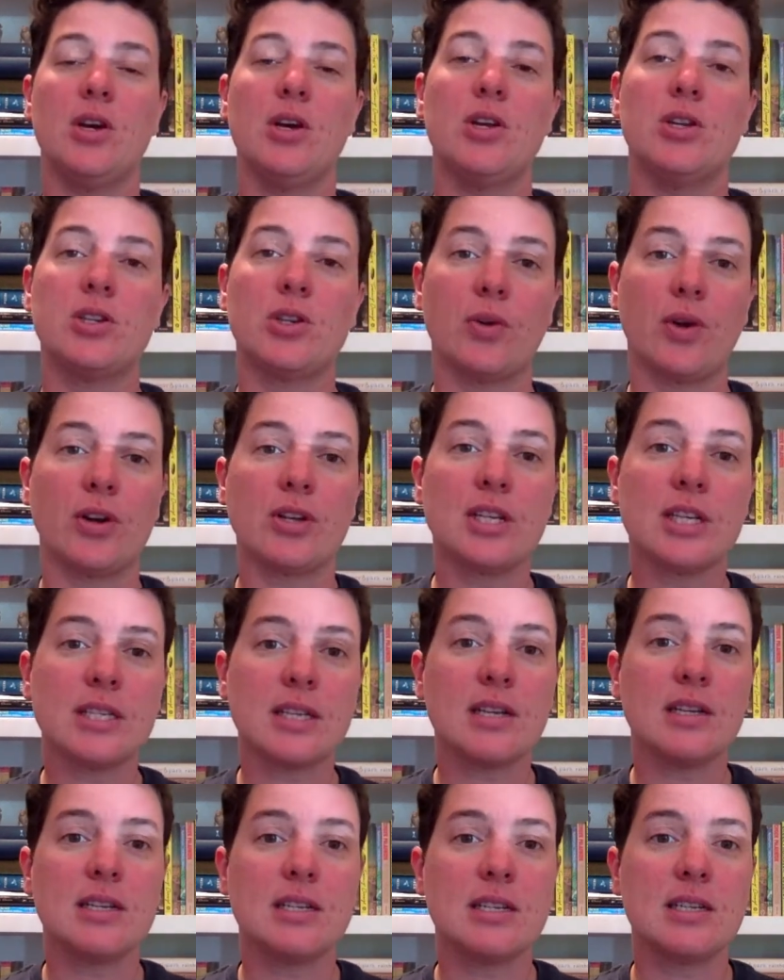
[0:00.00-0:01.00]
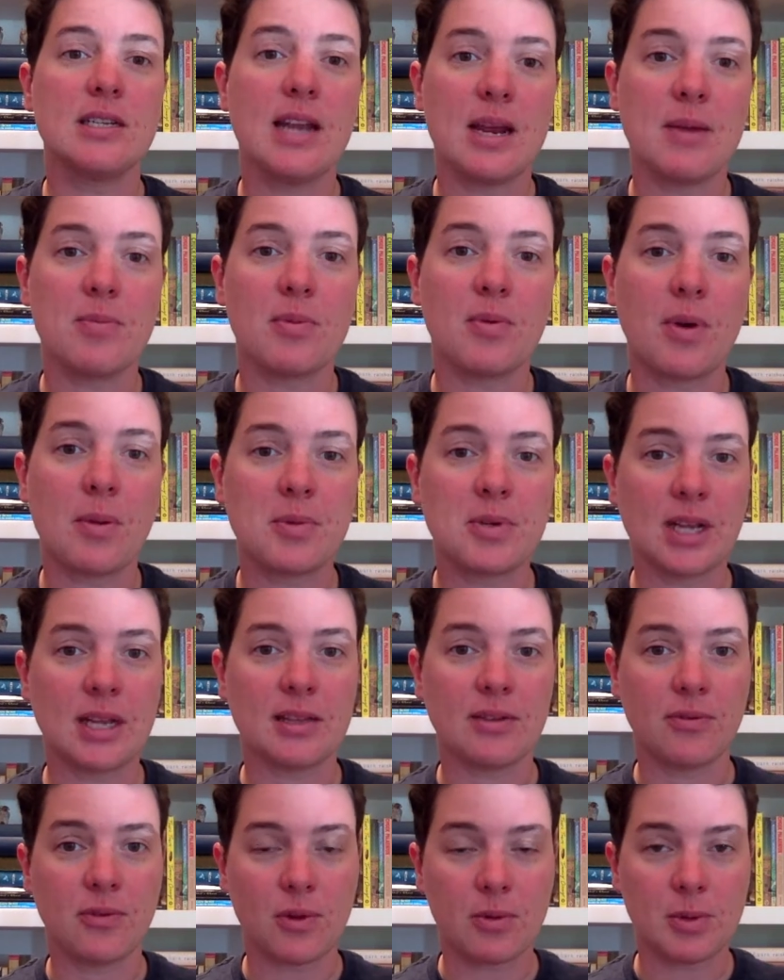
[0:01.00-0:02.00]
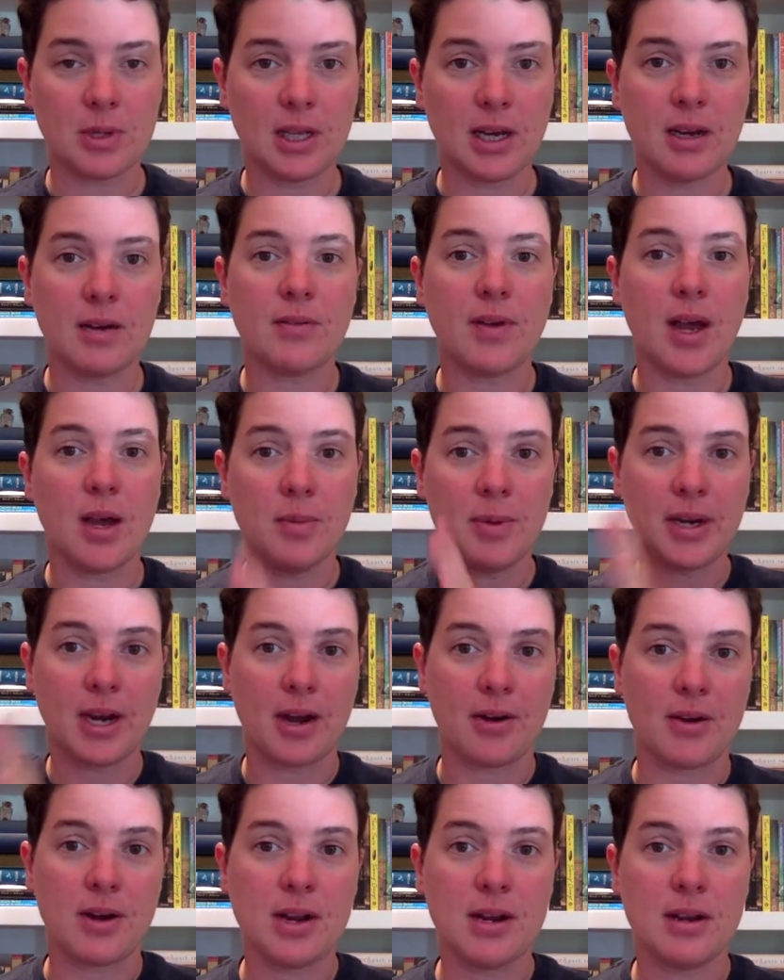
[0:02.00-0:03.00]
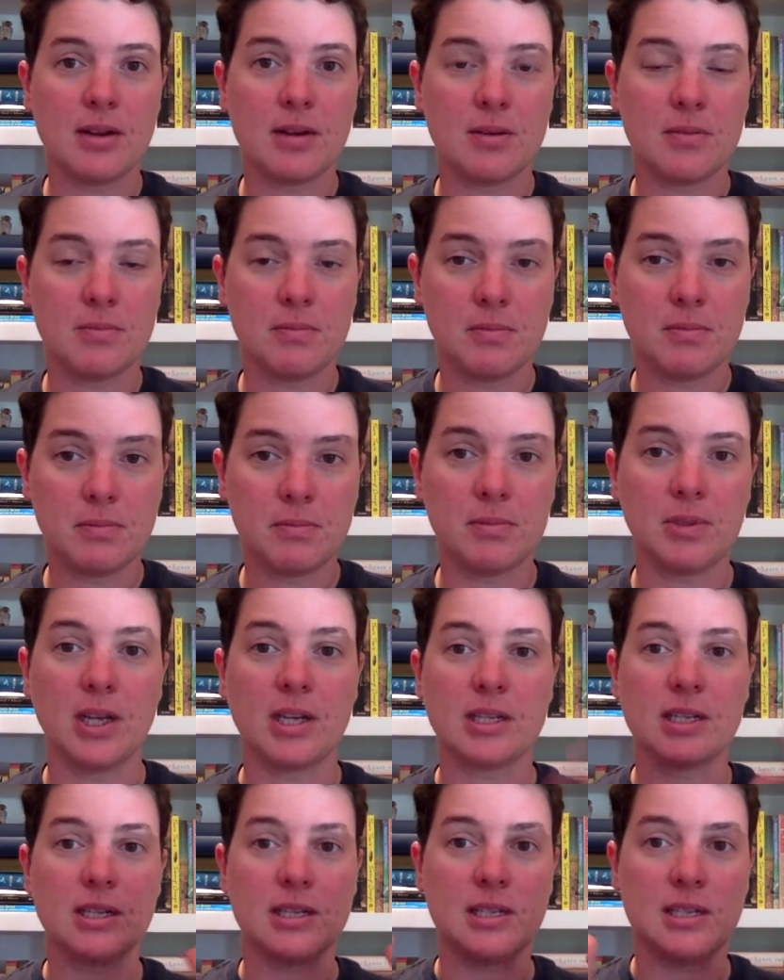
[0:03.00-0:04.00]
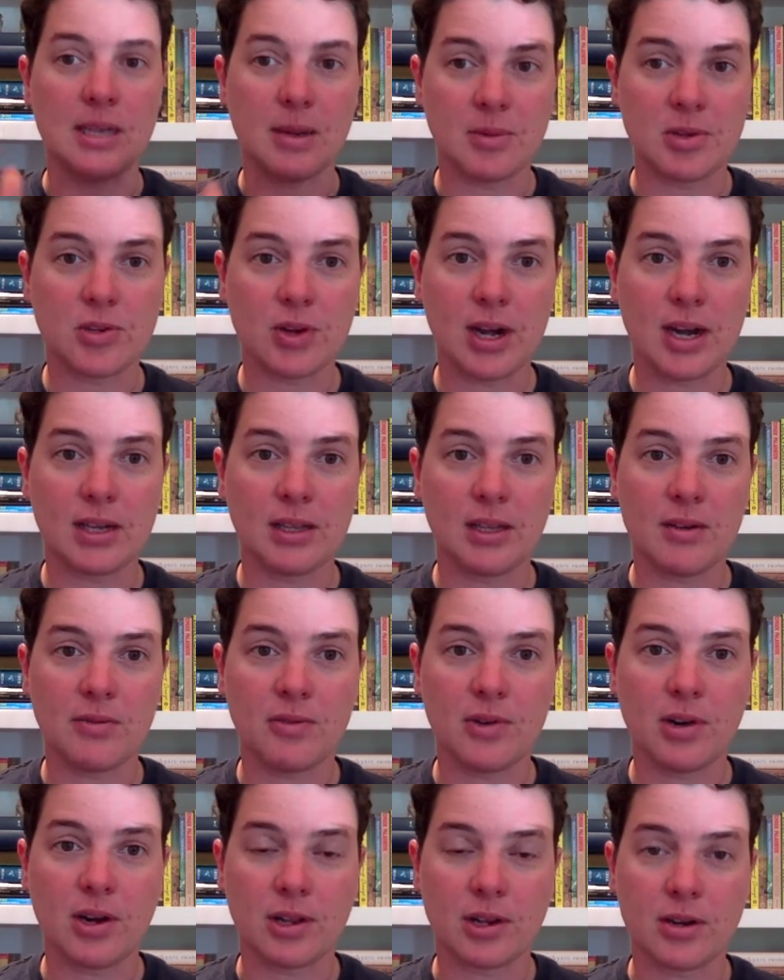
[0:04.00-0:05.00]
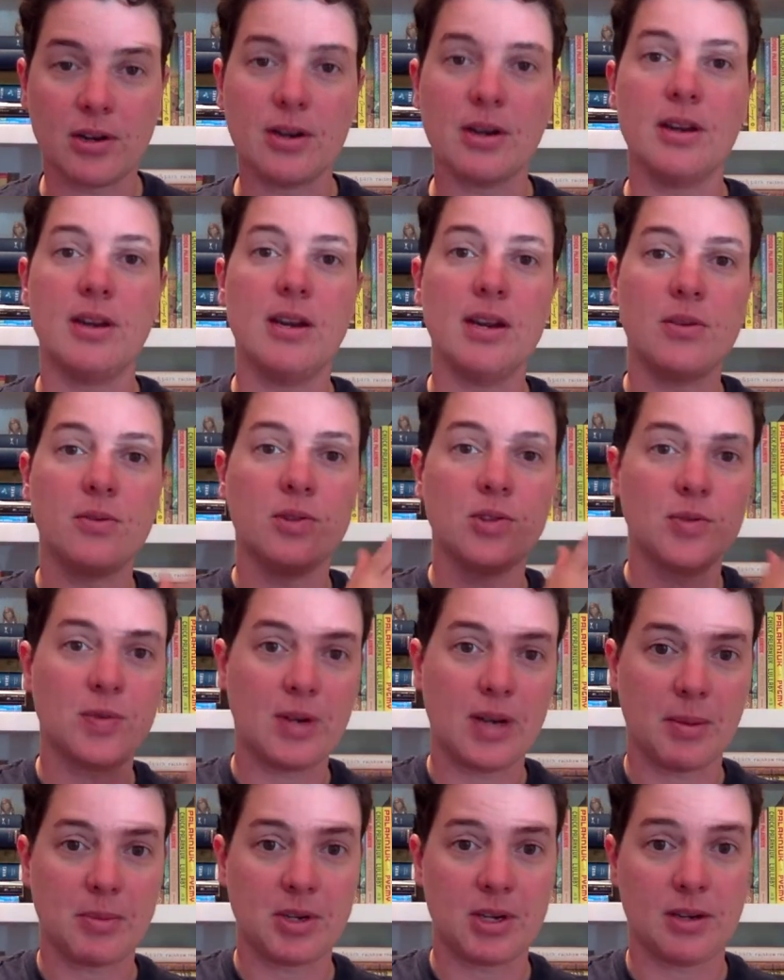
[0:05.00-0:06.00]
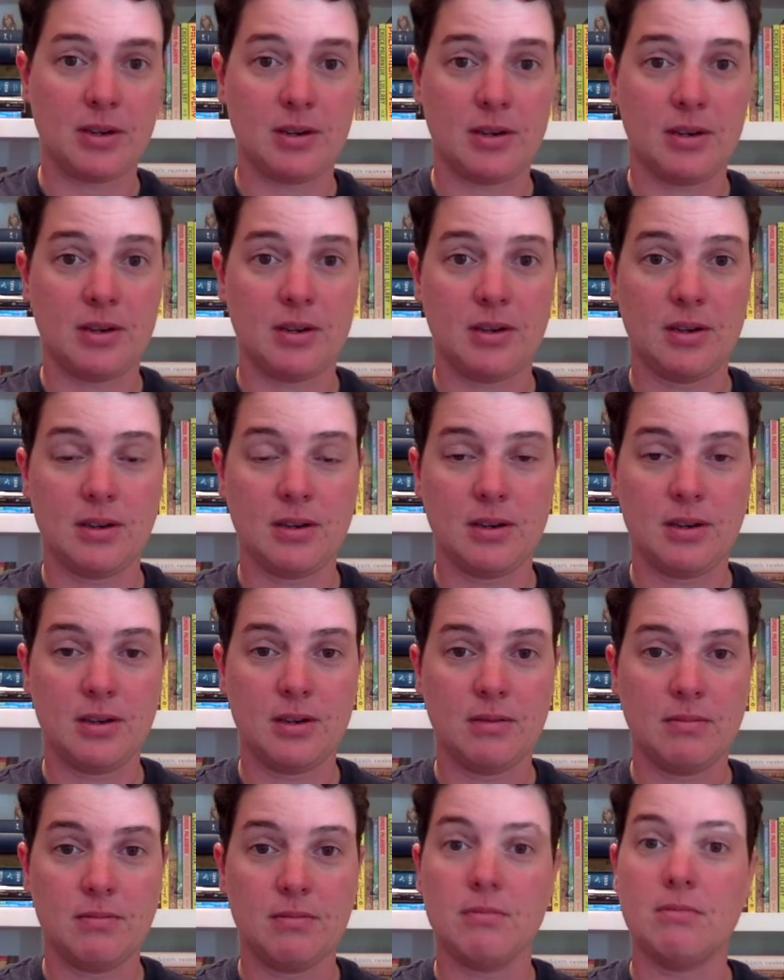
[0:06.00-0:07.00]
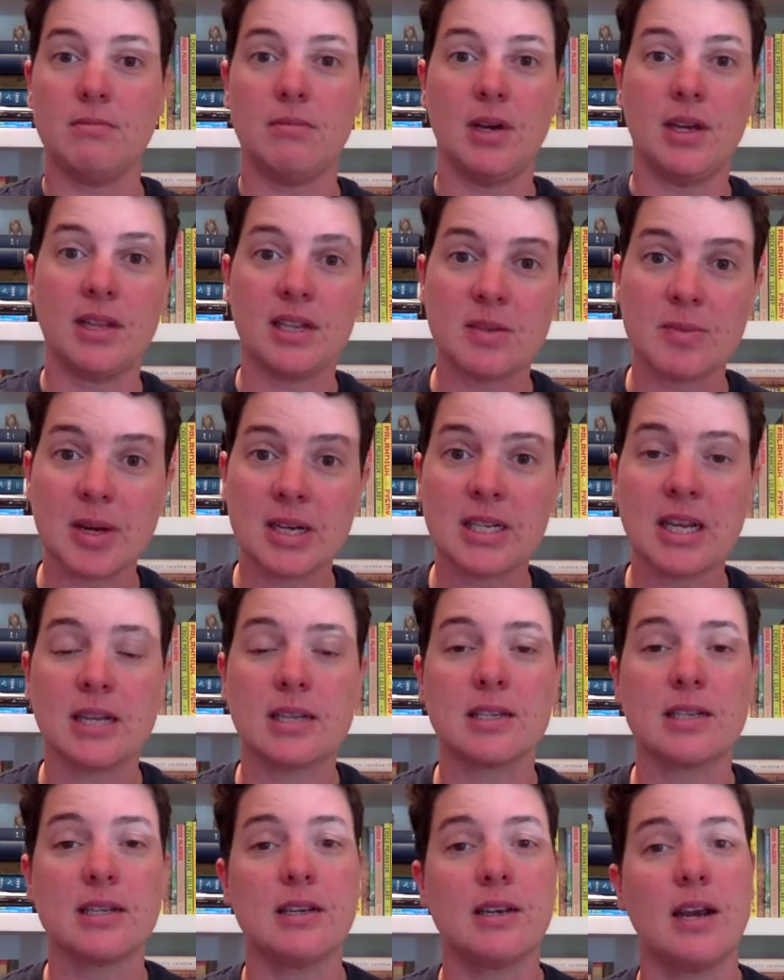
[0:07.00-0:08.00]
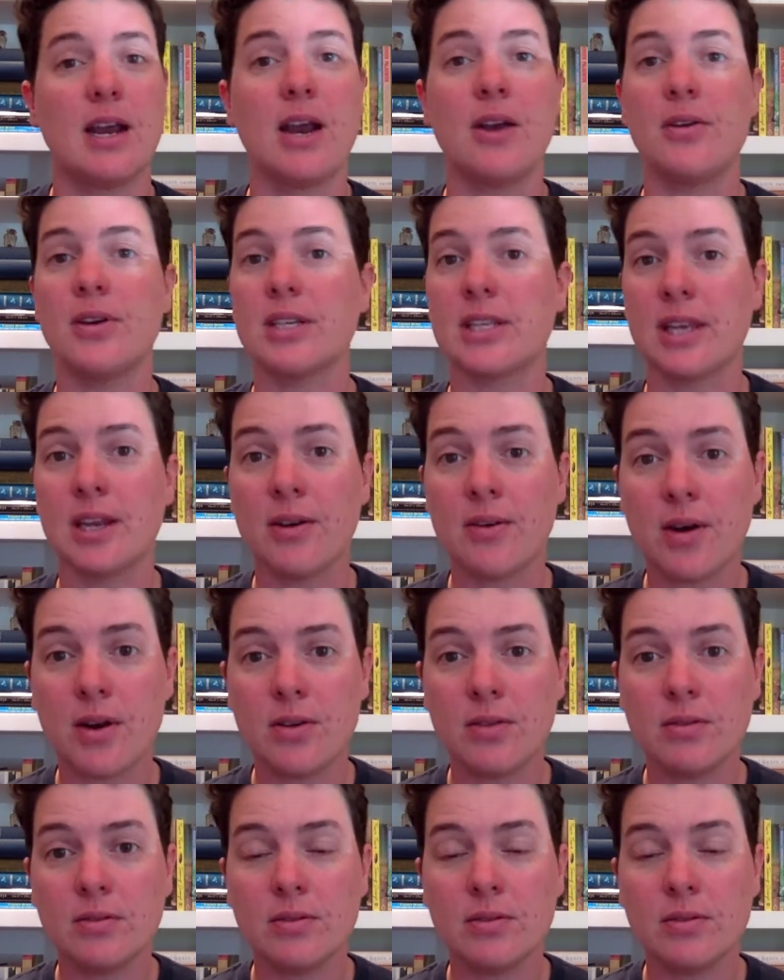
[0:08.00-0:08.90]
So Narcissa and Snape represent the formula of helping Harry, plus demonstrating love for another, equals redemption. And this makes sense. Harry's the hero,